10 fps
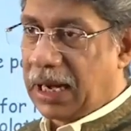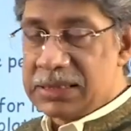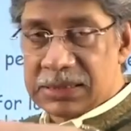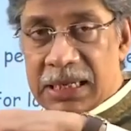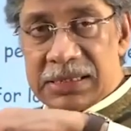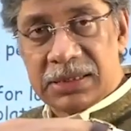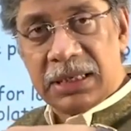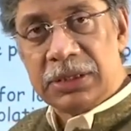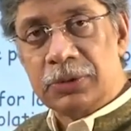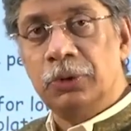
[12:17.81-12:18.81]
As
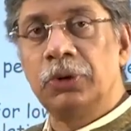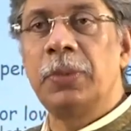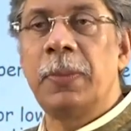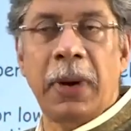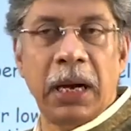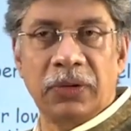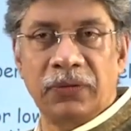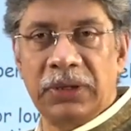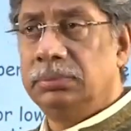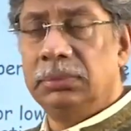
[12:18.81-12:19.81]
Iceland is going to be part
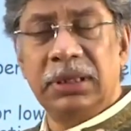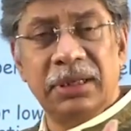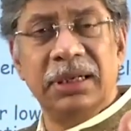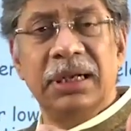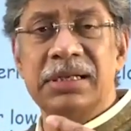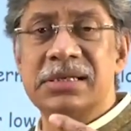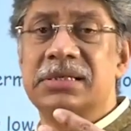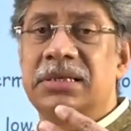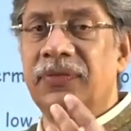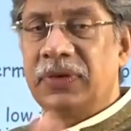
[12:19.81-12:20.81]
of it, Greenland is
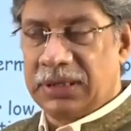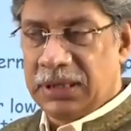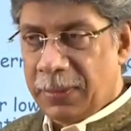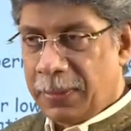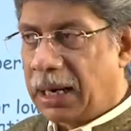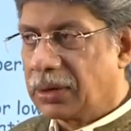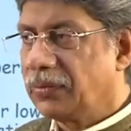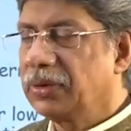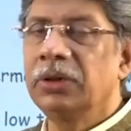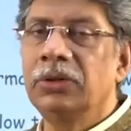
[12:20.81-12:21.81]
definitely a part
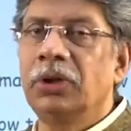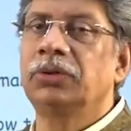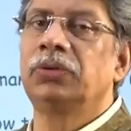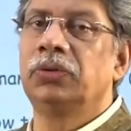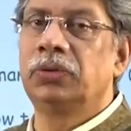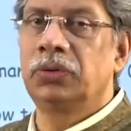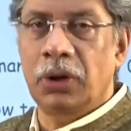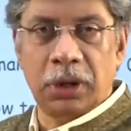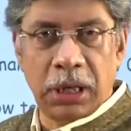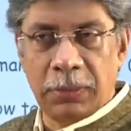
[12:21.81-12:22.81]
of it, and not to
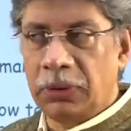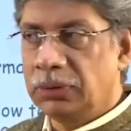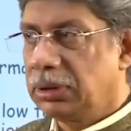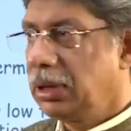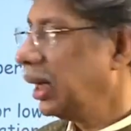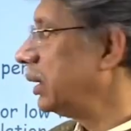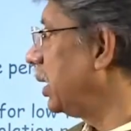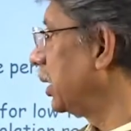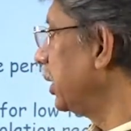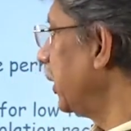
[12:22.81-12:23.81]
talk about
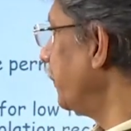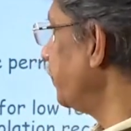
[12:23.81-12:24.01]
Antarctic.